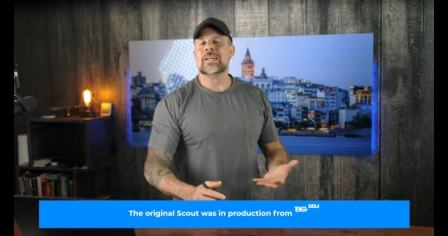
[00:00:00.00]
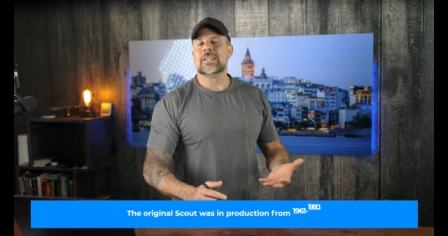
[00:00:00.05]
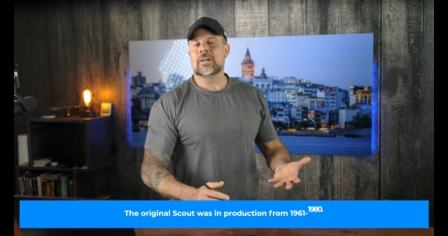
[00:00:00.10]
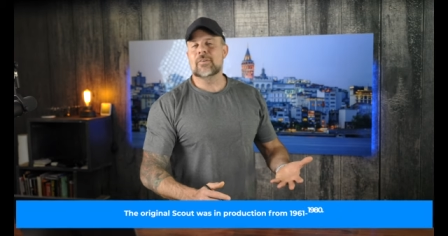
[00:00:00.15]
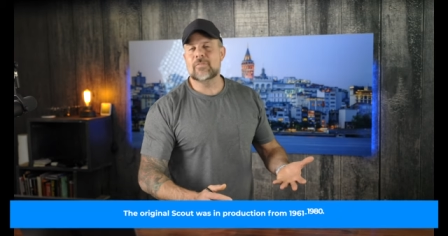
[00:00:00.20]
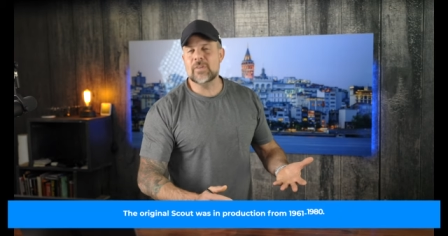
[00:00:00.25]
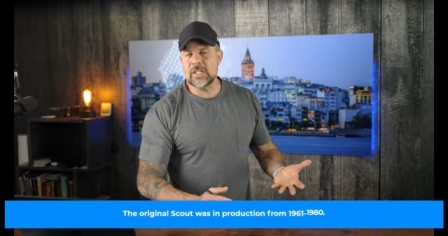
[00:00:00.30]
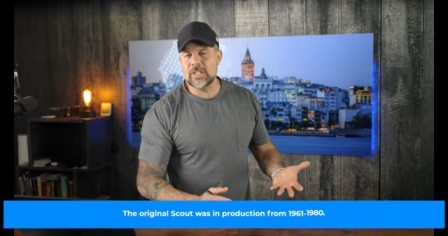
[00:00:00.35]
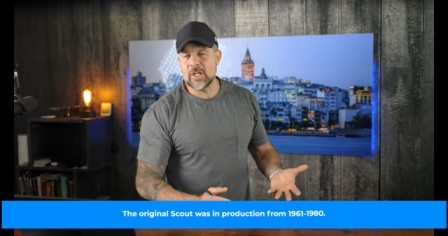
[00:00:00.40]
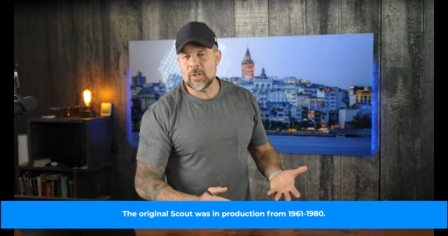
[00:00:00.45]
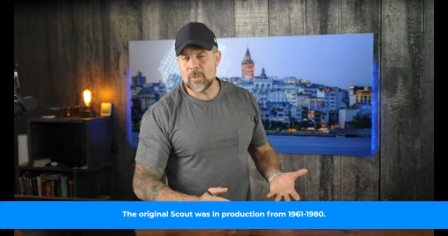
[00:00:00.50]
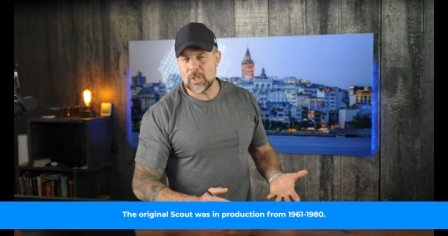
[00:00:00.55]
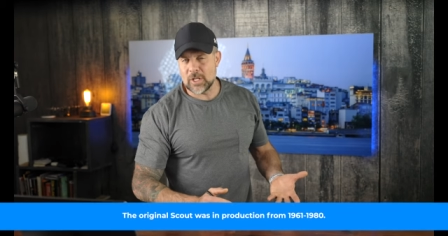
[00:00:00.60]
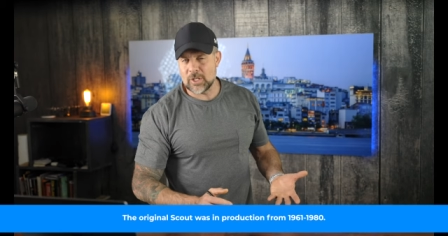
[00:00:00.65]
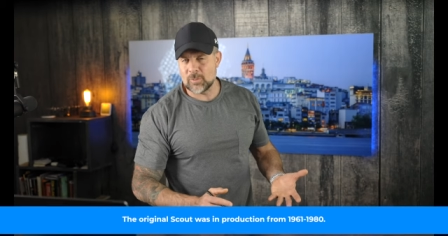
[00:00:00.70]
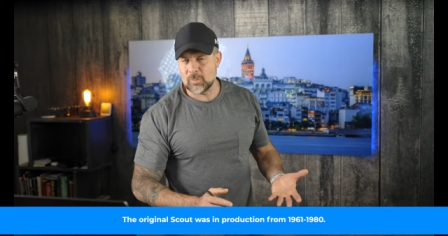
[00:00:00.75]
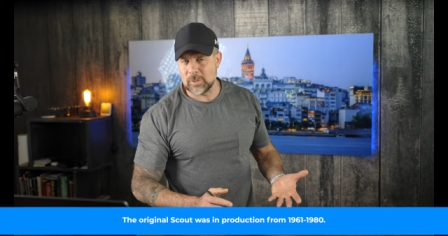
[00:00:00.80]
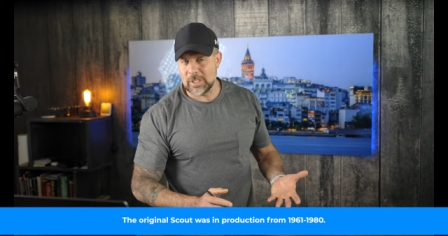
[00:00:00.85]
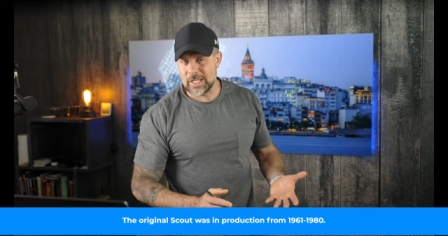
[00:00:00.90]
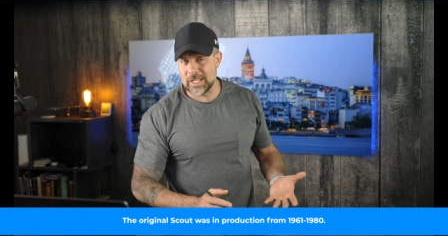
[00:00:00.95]
Now, VW
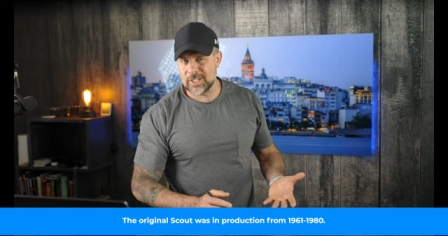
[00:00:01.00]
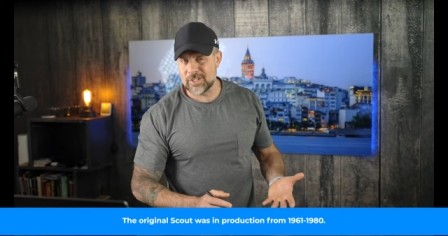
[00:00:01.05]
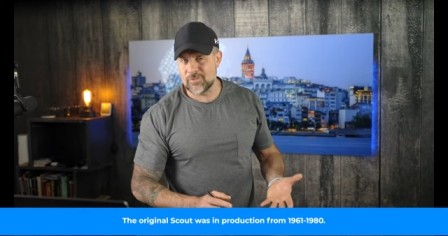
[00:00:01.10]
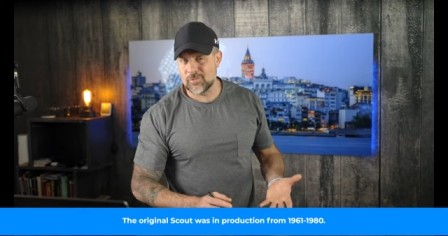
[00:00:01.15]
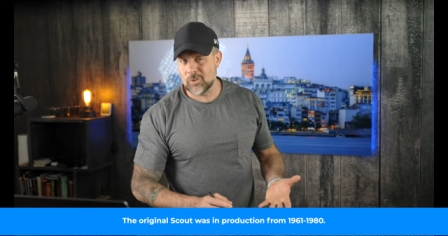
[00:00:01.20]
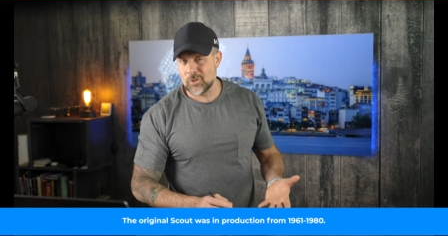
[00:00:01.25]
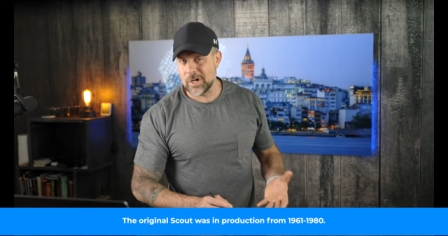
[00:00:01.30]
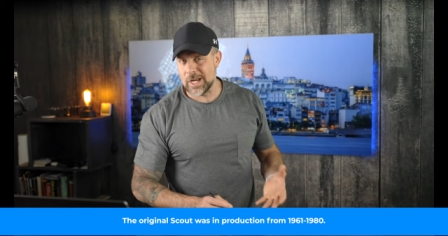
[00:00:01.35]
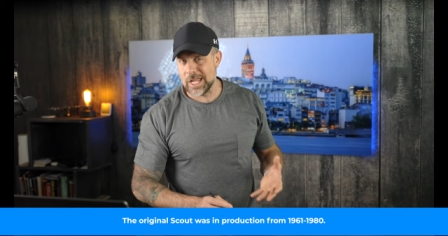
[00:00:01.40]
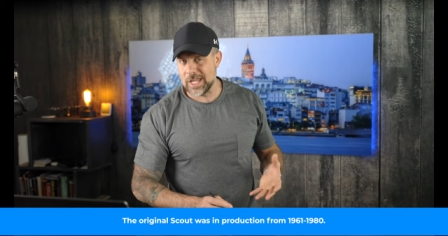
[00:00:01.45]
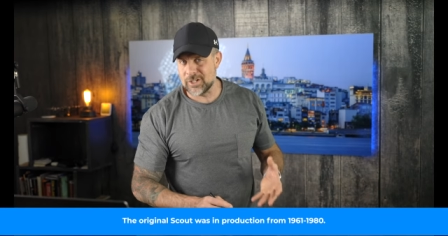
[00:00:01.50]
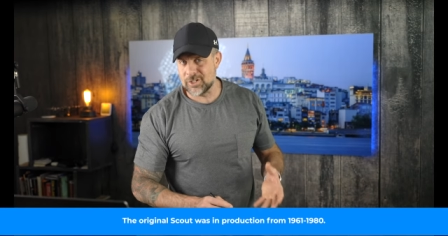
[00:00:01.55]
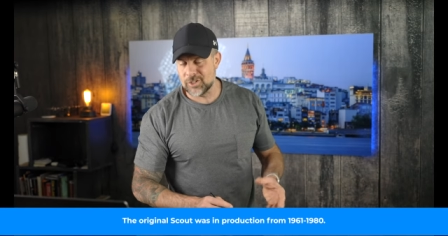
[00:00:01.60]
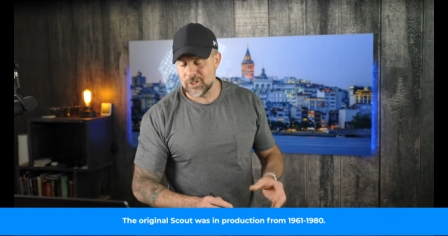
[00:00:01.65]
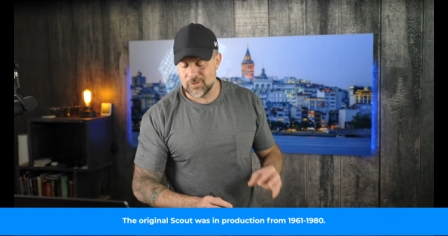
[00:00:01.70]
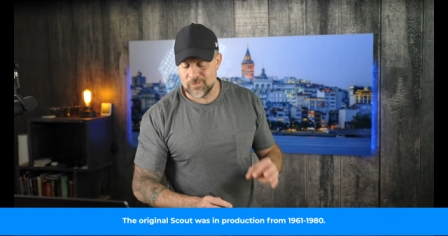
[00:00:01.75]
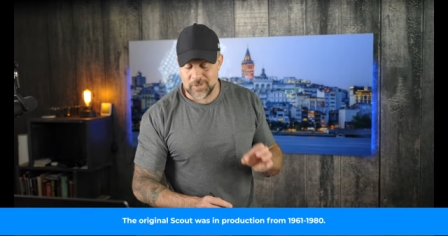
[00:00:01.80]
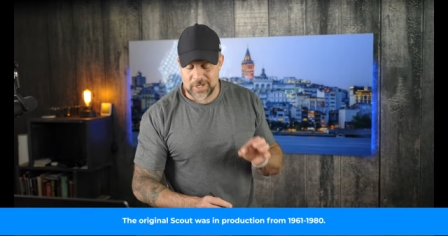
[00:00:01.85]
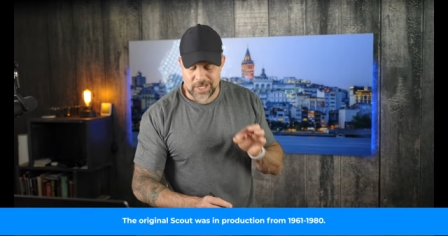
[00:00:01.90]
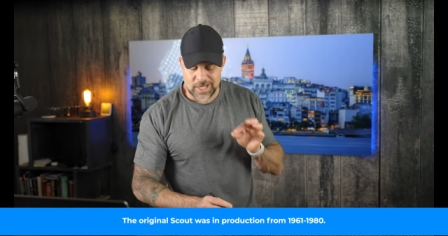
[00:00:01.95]
has plans for
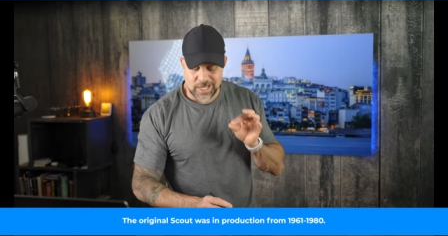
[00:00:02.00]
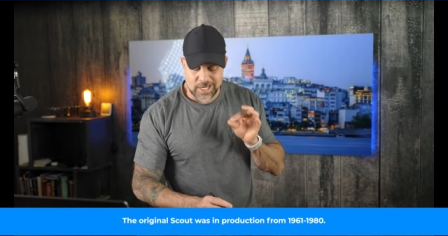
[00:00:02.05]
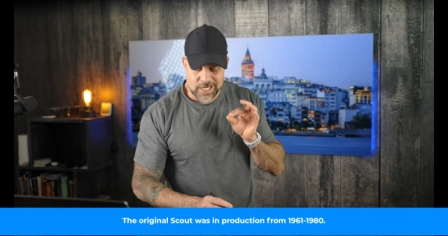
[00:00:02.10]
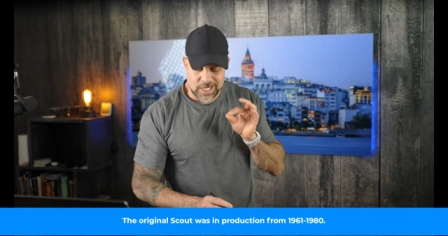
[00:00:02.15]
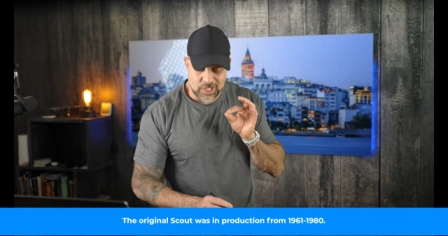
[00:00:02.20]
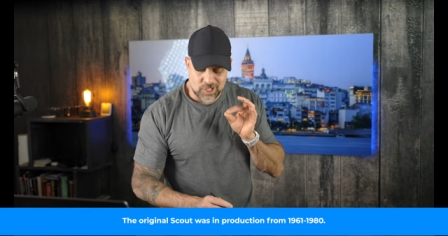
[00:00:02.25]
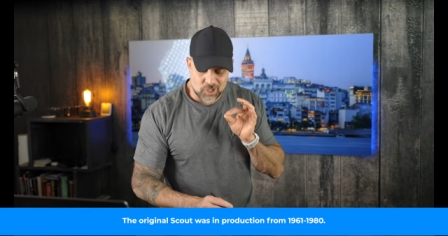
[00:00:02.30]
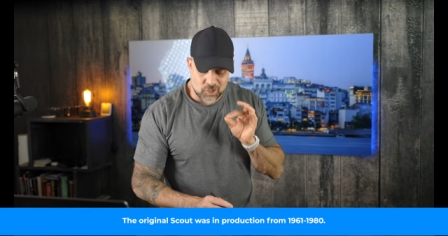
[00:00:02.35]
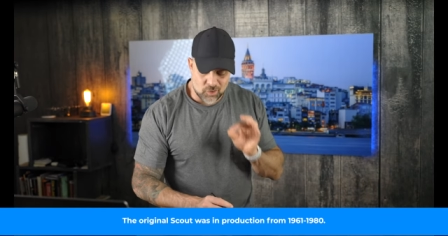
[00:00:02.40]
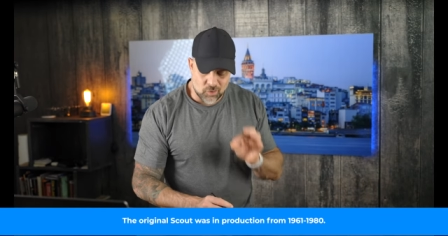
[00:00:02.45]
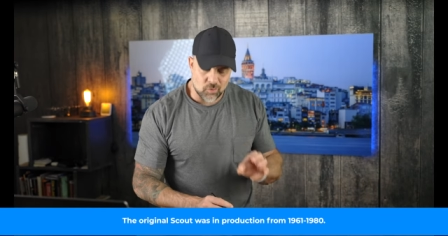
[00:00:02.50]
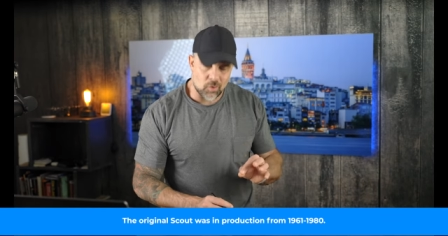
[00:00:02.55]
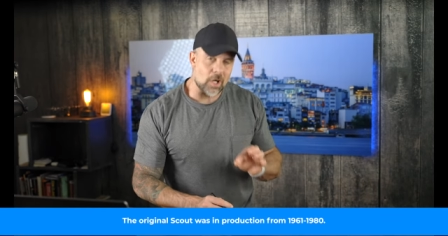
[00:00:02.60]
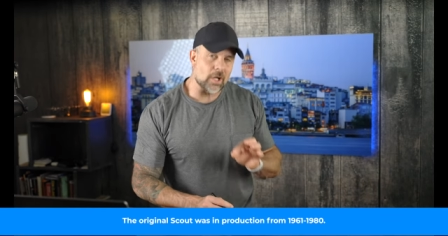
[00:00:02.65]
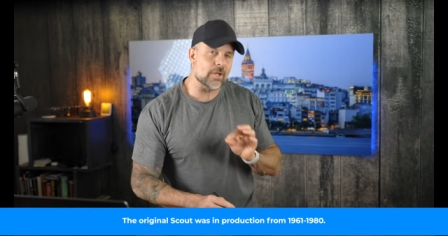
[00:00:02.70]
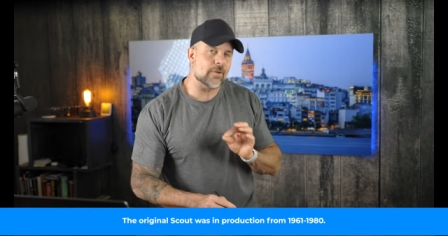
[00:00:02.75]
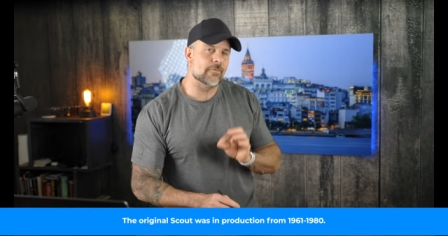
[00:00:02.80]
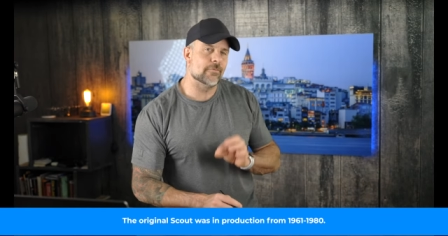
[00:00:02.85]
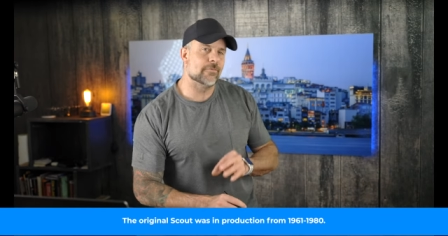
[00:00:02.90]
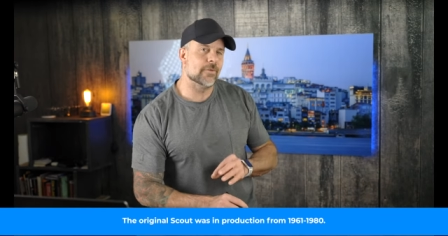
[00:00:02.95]
SUV and
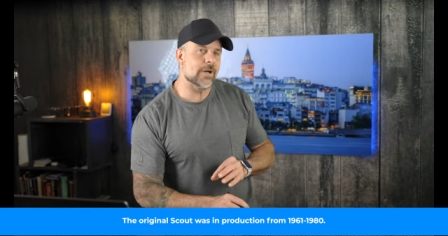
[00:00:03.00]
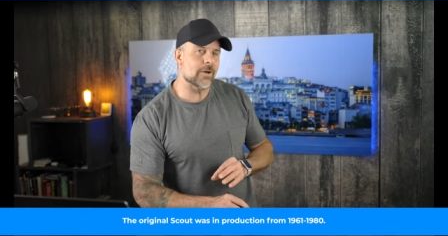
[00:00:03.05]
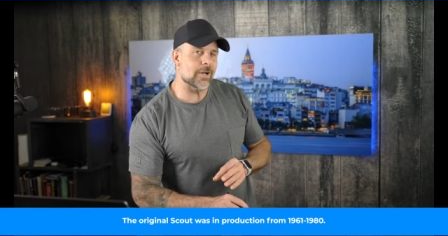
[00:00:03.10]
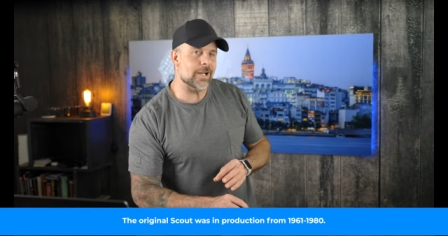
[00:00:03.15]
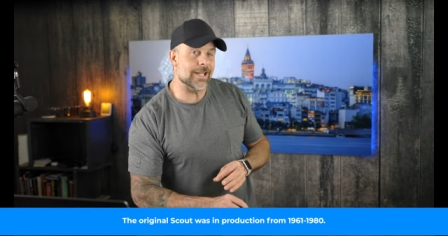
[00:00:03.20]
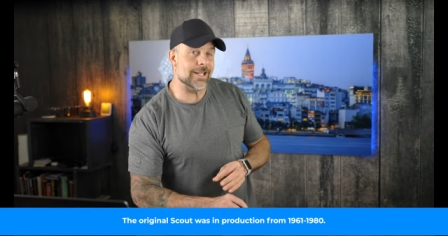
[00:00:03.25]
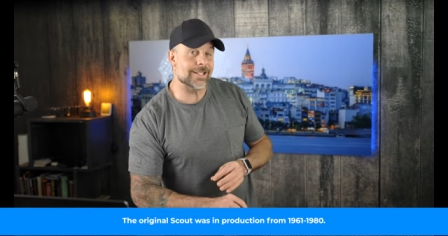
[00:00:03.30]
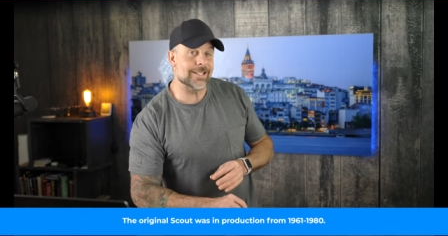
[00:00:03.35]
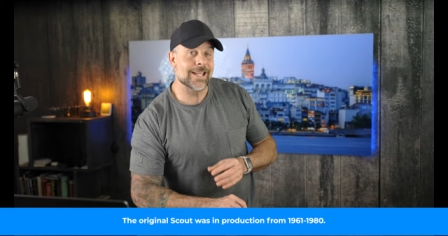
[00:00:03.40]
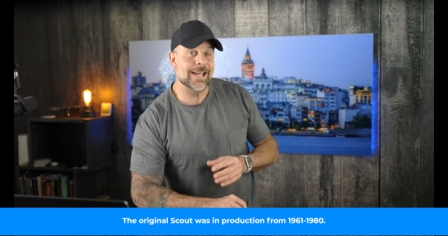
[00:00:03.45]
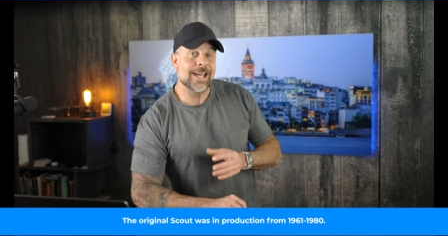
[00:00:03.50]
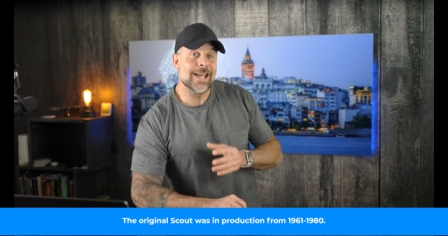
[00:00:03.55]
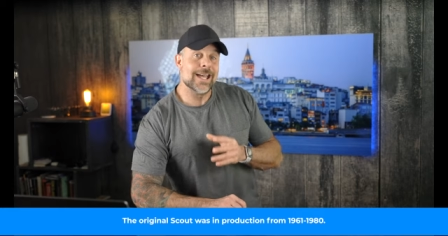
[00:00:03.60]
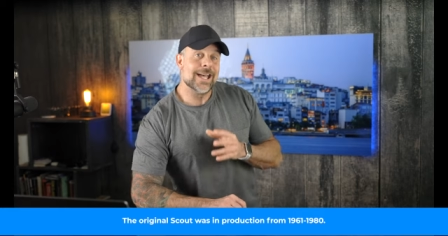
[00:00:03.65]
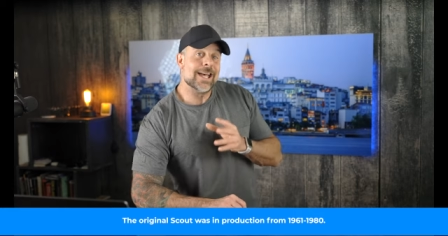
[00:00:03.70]
truck variants.